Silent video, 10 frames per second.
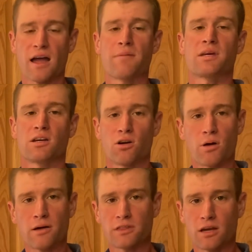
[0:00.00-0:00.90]
I'm going to go
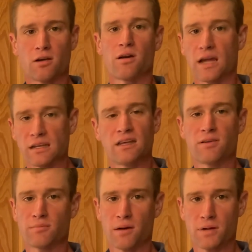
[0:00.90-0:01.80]
out there and give
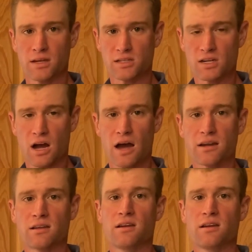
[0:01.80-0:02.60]
it my best shot.